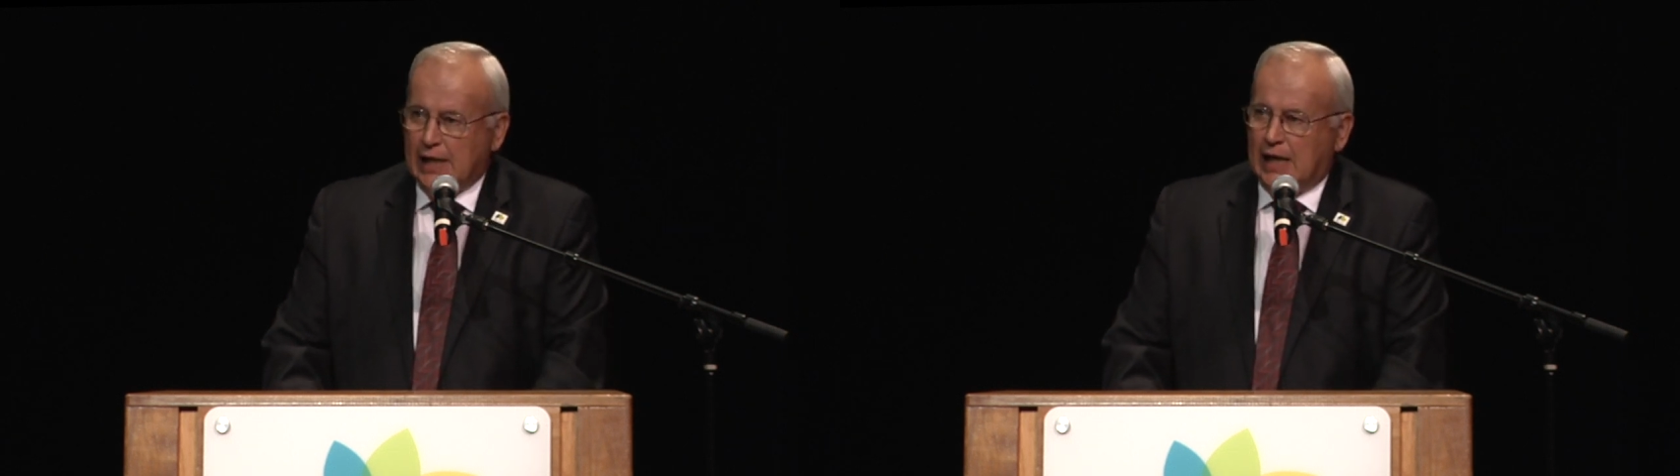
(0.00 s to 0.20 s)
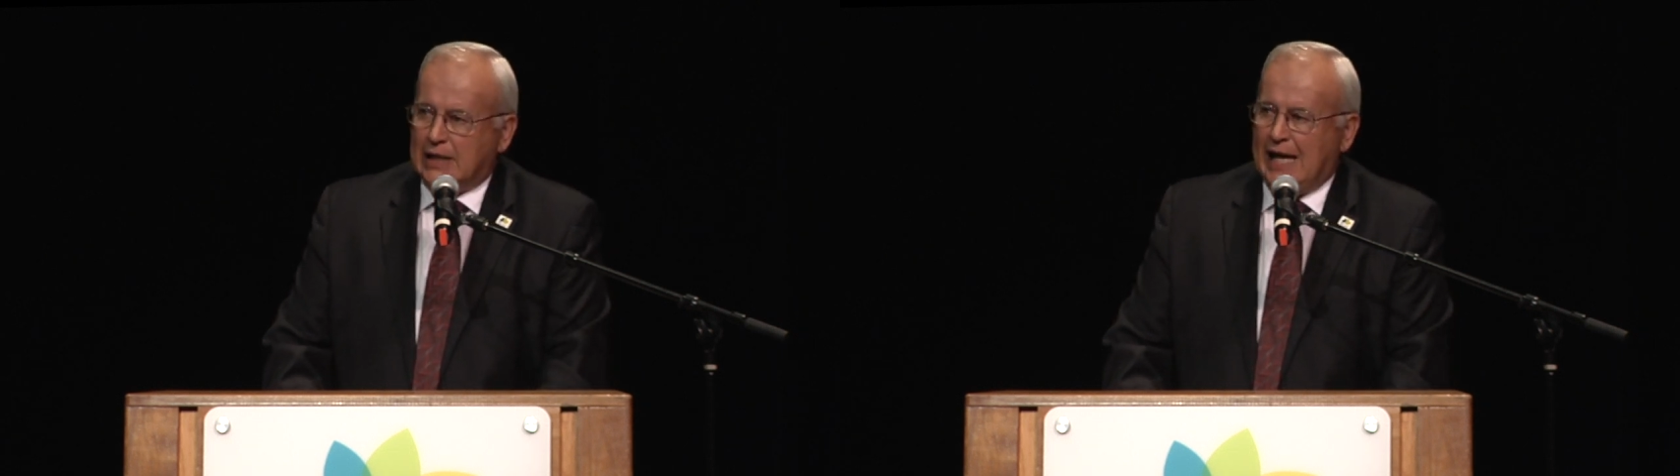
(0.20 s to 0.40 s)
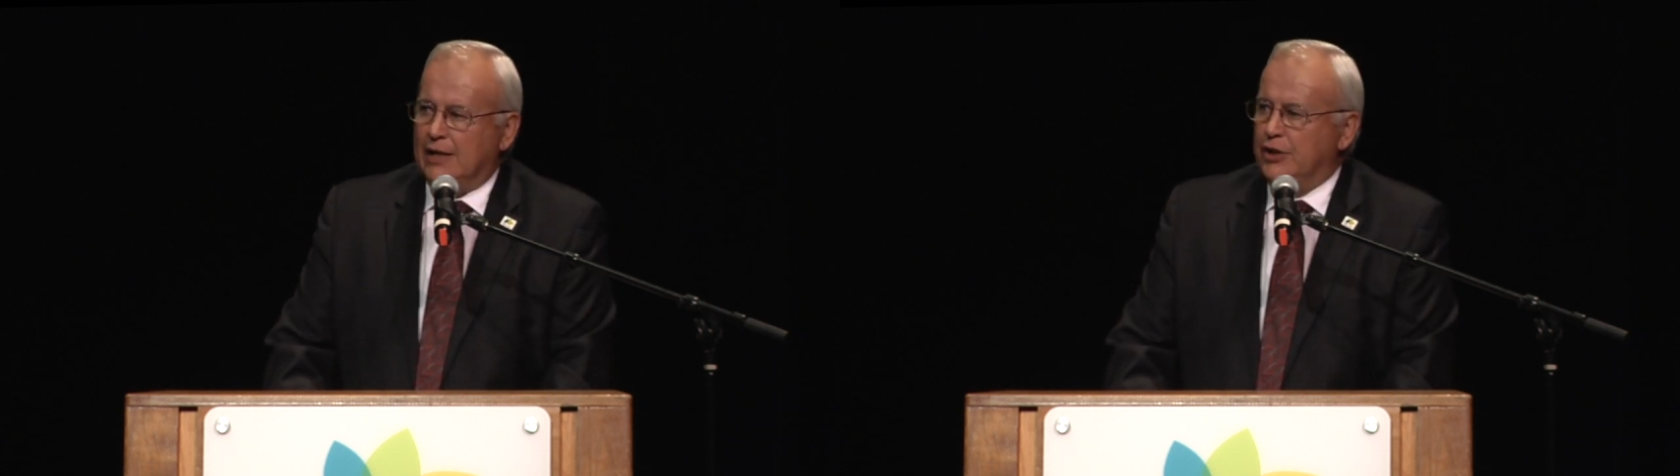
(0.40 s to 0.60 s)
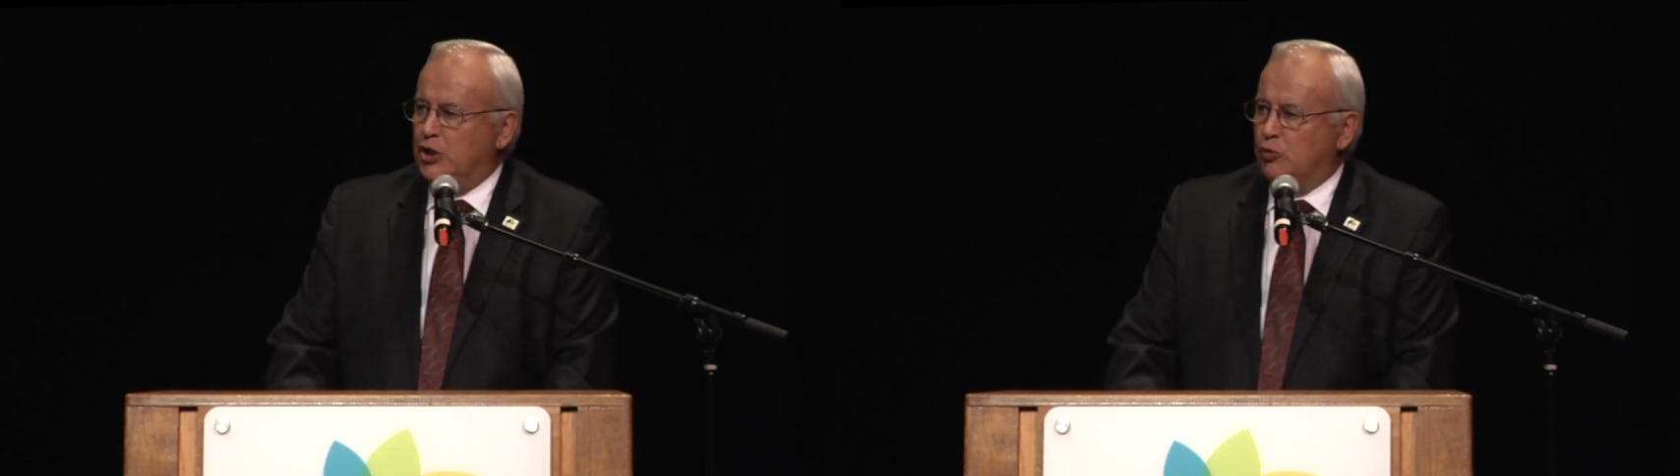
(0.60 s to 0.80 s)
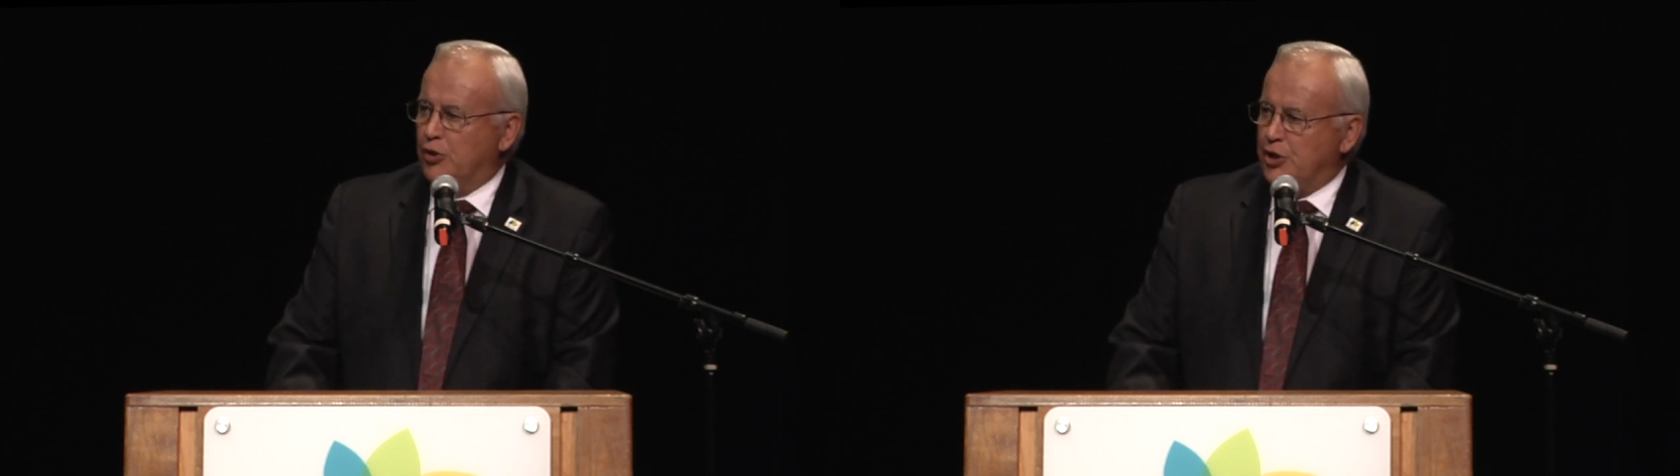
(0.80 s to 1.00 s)
a
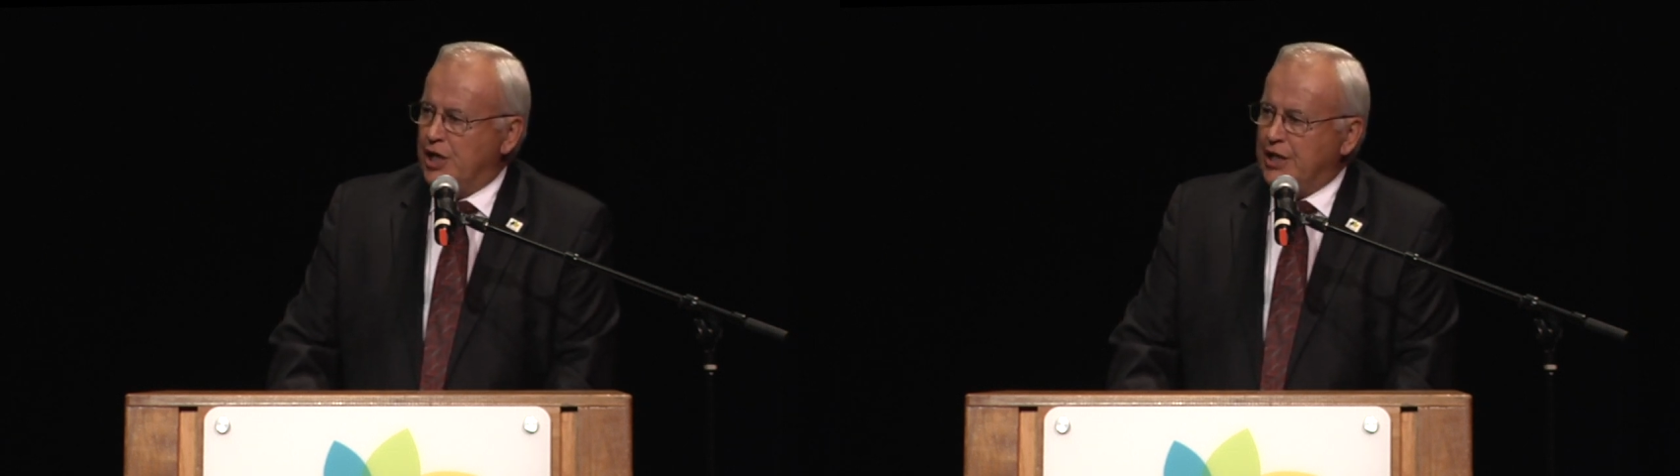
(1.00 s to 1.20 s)
college where